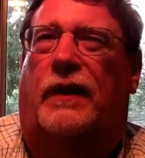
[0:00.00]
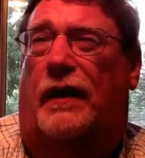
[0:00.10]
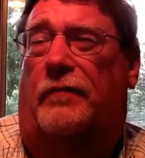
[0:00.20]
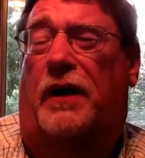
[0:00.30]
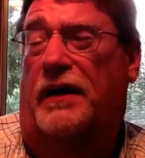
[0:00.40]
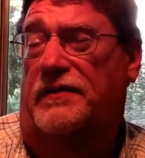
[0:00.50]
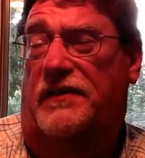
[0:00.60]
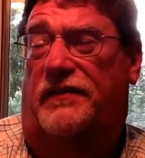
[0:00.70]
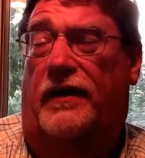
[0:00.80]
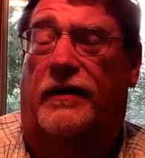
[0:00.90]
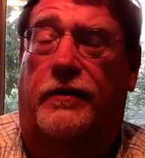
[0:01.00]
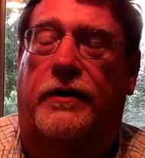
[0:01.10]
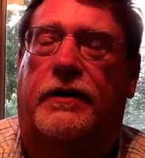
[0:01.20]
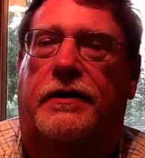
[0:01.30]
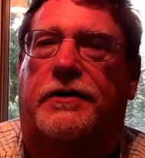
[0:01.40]
And mine's a secondary
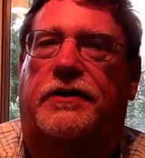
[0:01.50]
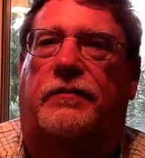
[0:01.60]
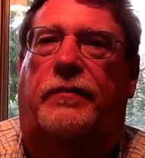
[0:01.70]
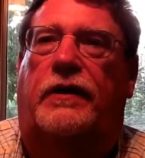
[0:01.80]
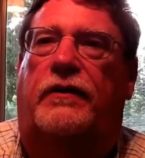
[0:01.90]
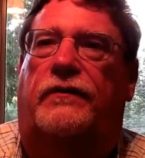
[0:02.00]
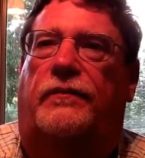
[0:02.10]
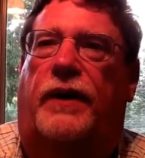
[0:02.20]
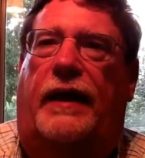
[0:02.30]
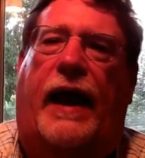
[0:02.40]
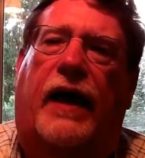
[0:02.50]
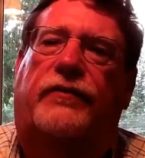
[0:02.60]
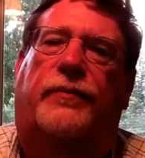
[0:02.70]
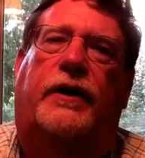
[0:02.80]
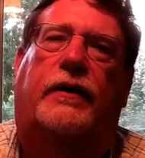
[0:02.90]
condition because of my
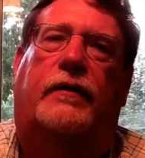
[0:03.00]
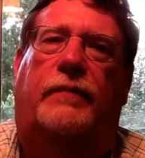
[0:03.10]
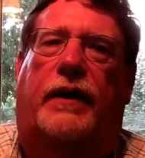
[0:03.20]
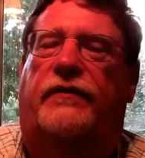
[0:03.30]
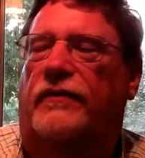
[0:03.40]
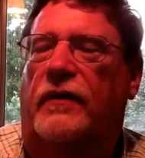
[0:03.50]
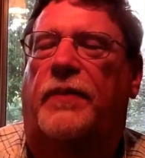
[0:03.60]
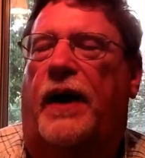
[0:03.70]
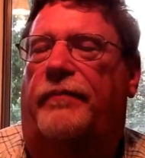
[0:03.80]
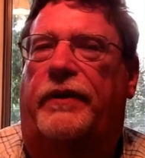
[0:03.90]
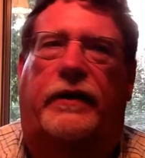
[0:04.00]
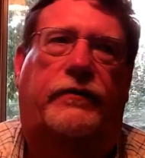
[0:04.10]
asthma and my sleep apnea.